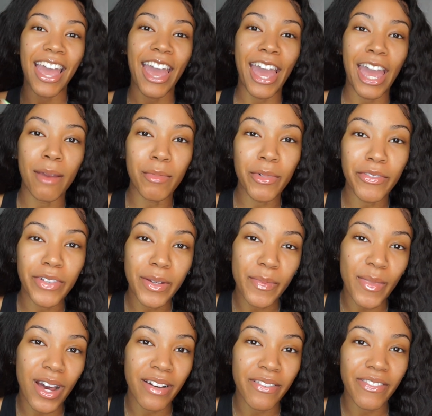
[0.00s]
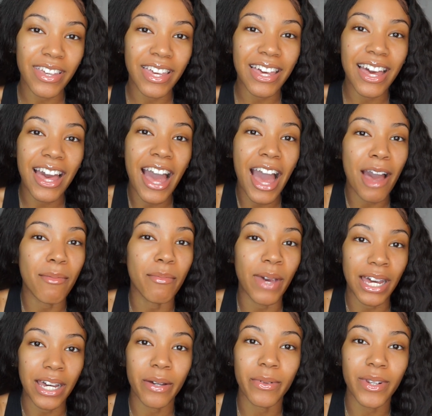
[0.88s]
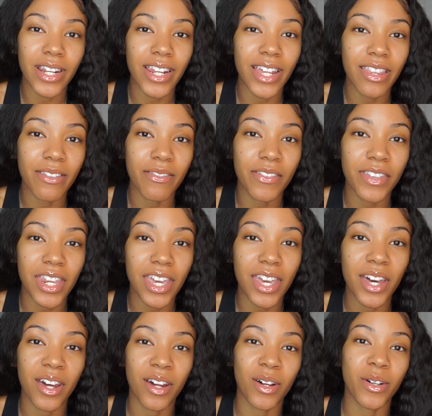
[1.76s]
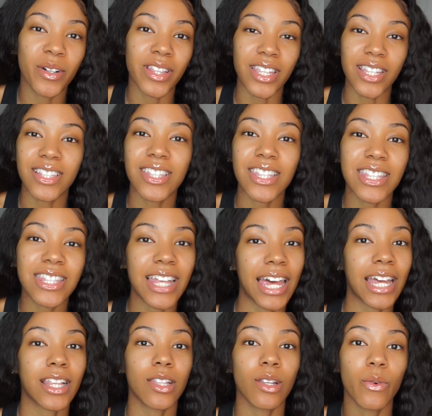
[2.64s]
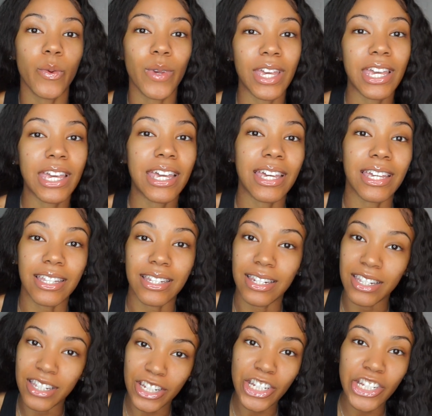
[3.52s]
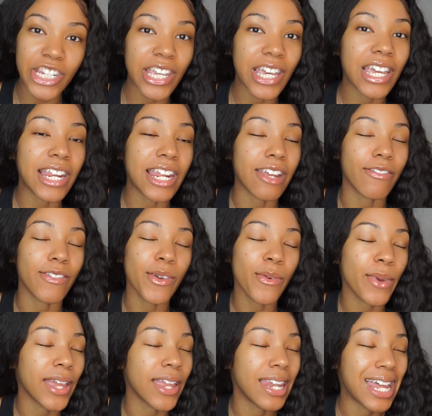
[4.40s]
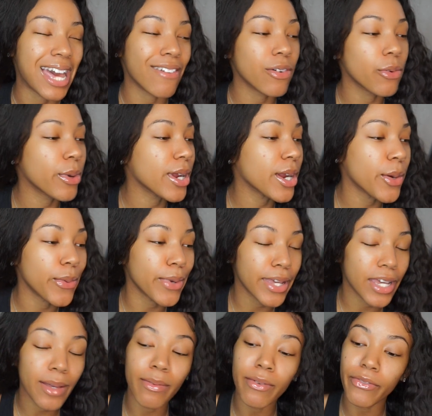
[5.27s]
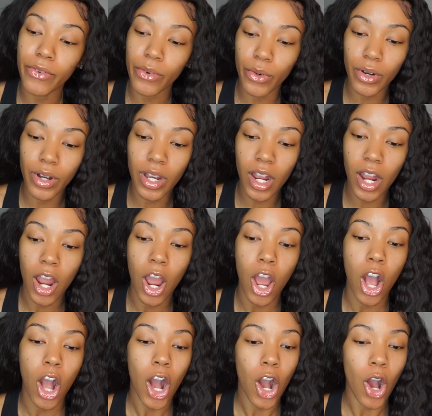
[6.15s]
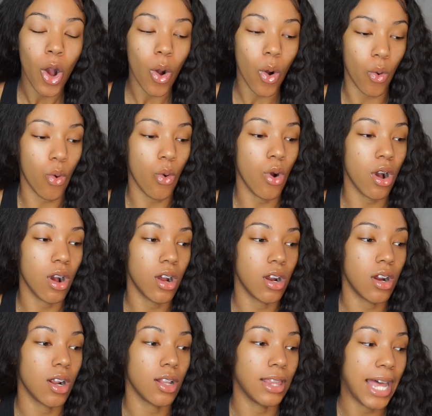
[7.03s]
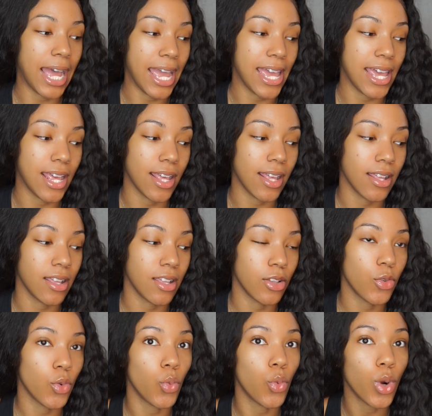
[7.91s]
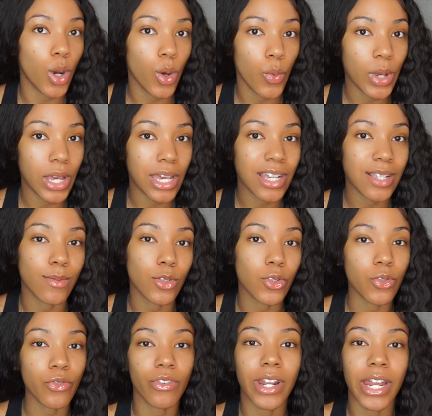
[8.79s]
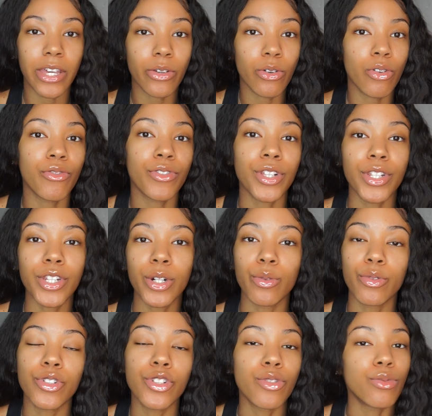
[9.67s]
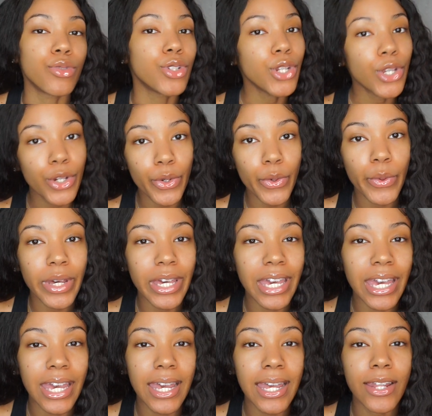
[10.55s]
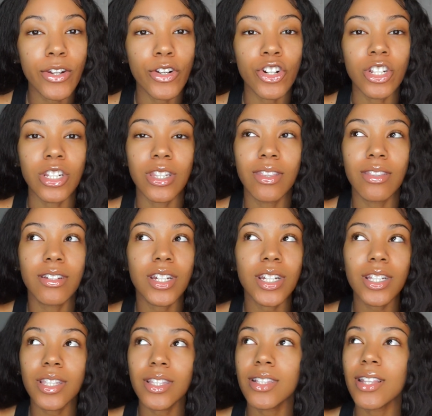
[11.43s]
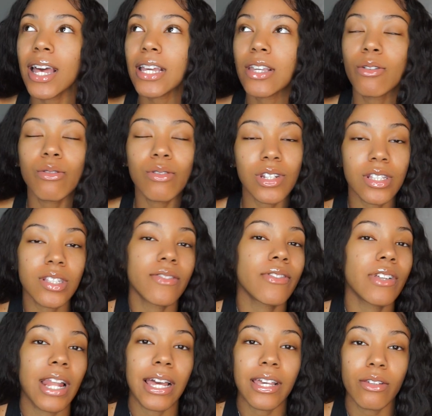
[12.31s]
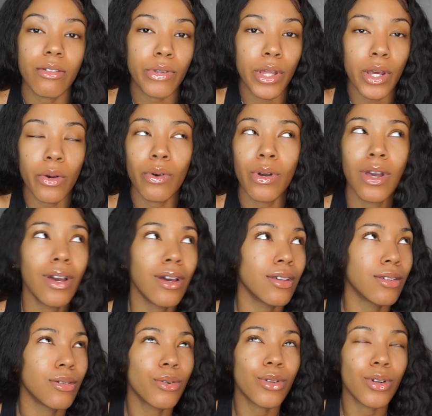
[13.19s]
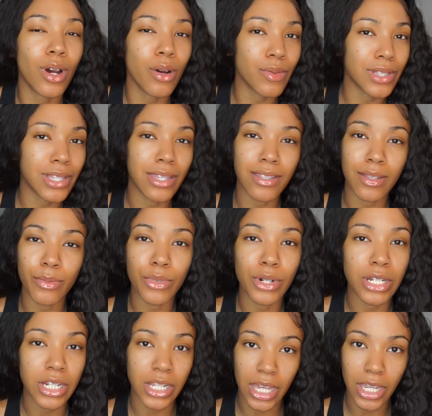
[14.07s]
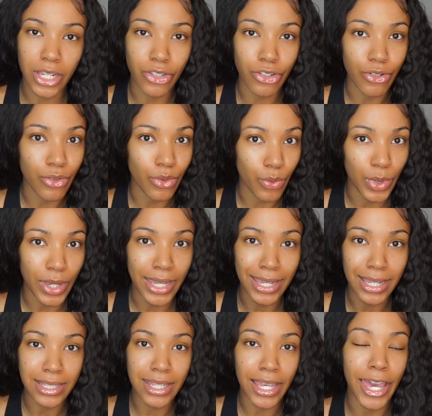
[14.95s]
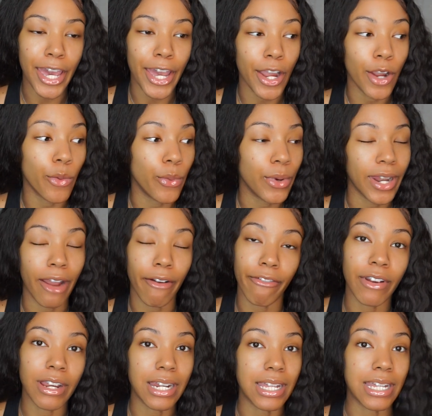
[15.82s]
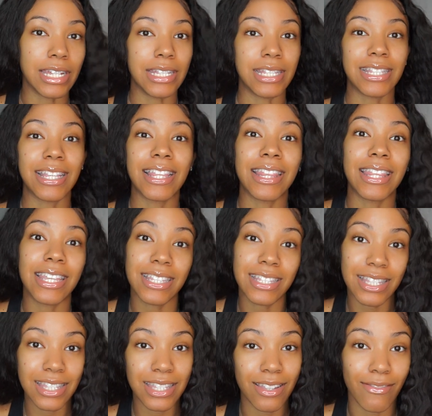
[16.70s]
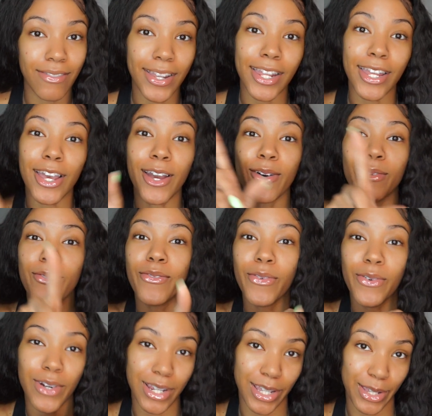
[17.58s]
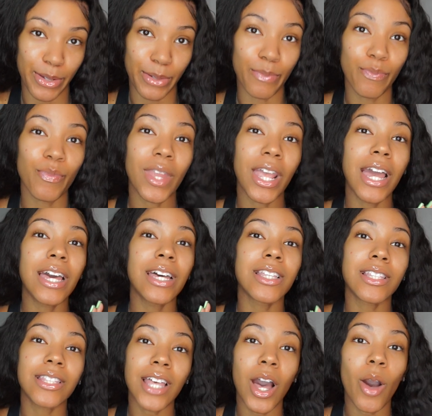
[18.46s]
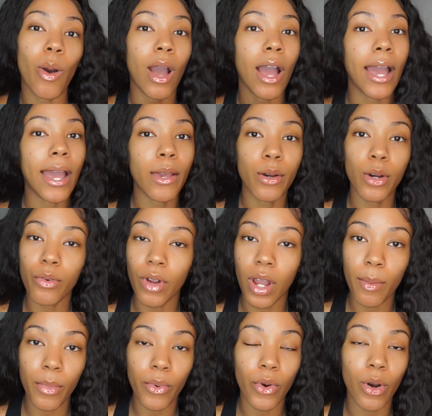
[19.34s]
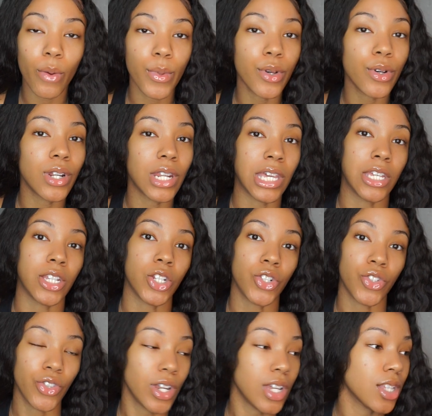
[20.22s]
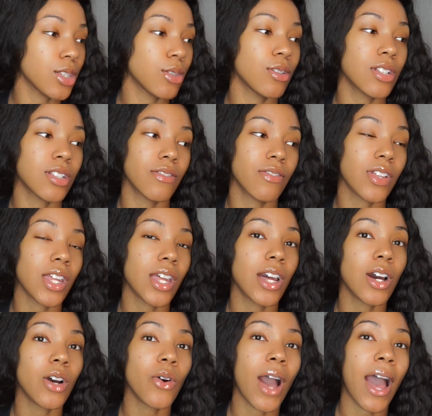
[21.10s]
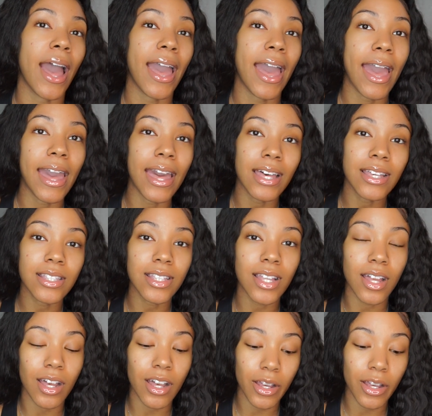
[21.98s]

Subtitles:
Hey Marie Mafia, I'm back with another video. This is like the wig edition. If you ain't never wear a wig before, or like you wore wigs but you feel like you don't really know what you're doing, or just like you just feel like, you know, you can always get some more education on wigs, hair, whatever it is, this is the video for you. So I ain't gonna ramble on. We're gonna get straight into this video. I asked